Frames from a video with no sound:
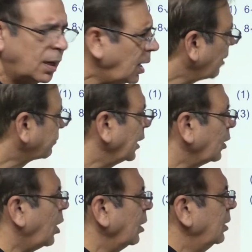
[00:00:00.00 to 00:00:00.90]
After
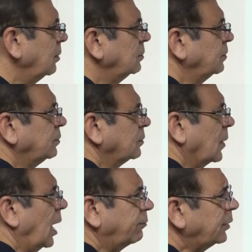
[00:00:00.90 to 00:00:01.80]

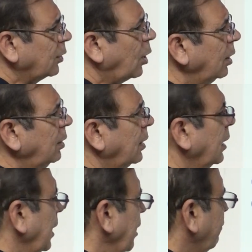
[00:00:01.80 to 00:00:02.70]
all,
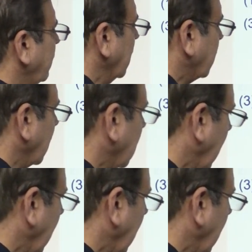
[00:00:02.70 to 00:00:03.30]
if this is